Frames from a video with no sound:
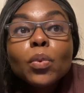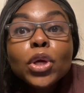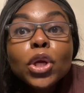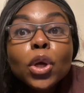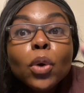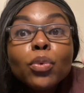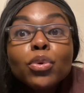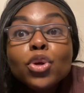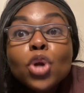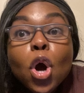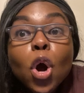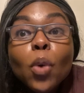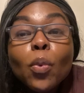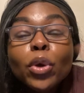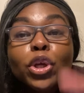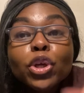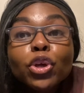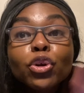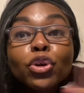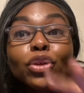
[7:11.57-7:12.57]
don't know
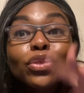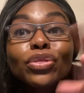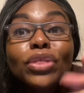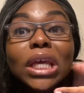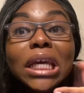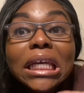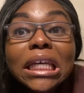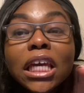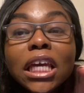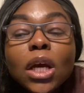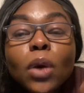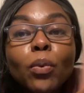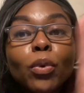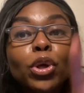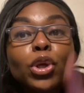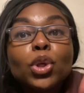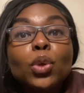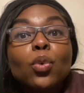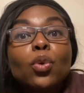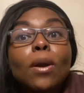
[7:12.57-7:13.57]
what you're thinking, where
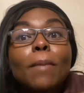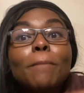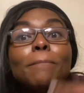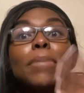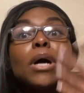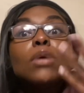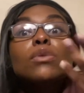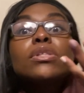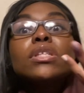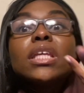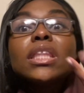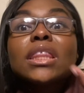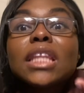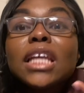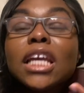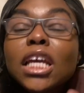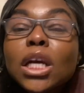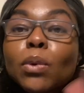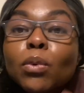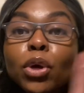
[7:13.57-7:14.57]
you were about to
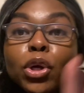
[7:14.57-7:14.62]
think,